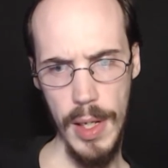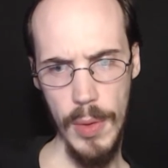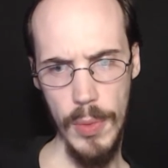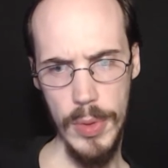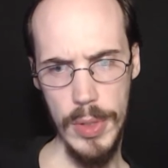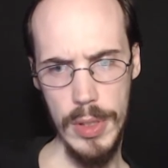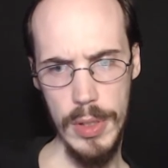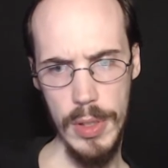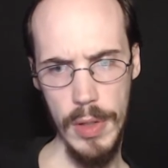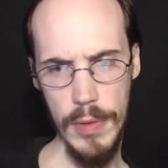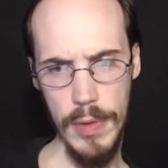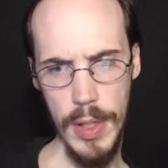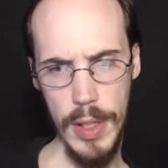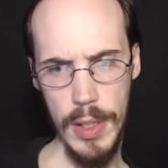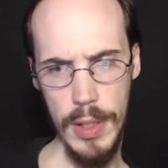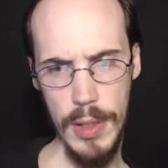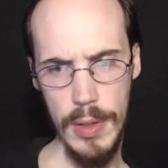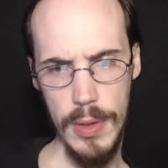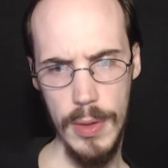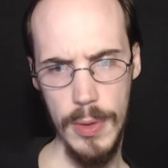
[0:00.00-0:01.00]
we still have like
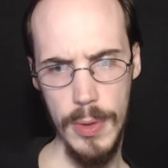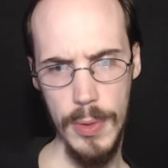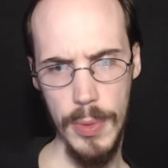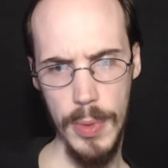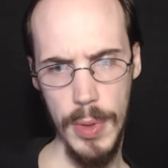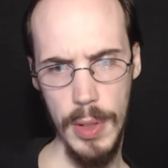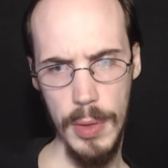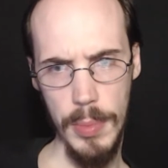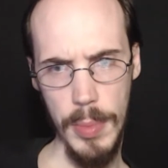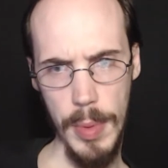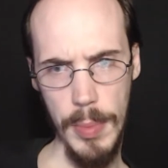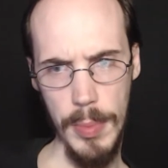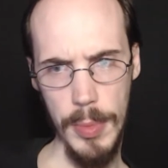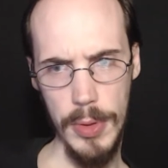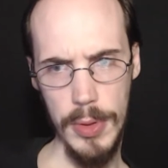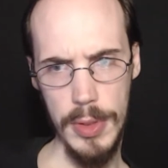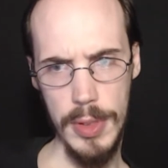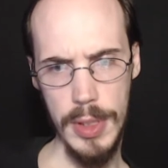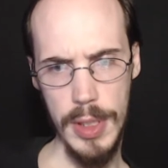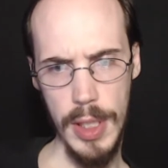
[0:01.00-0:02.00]
three other
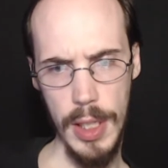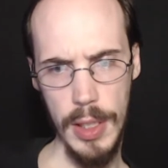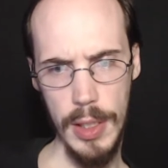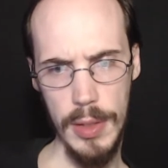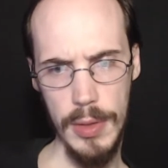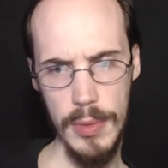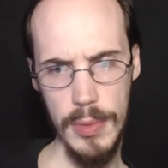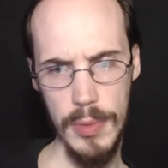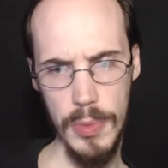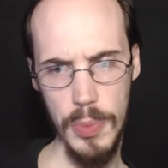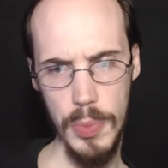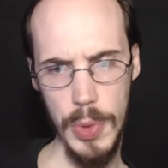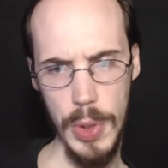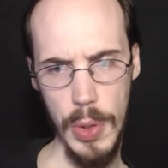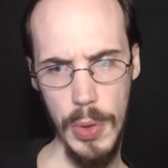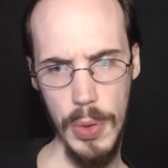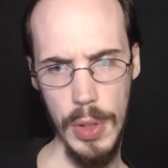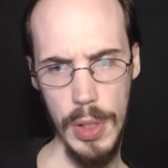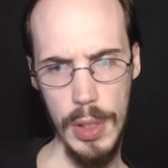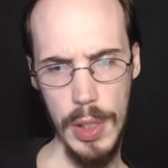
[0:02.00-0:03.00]
members that we
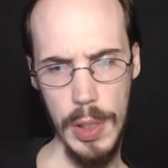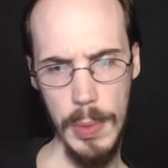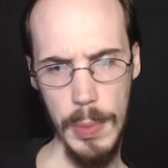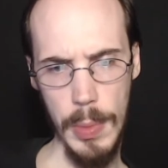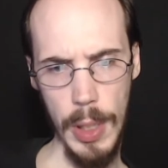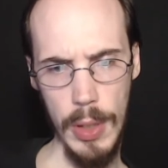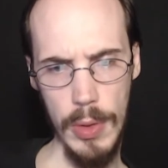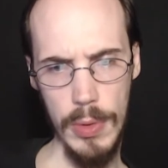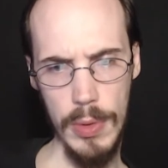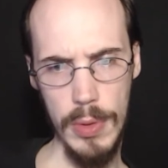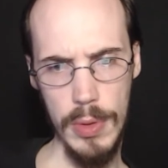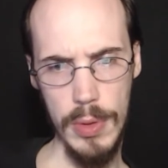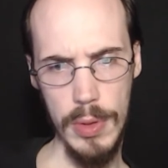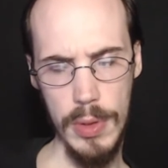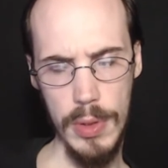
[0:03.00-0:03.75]
know nothing about.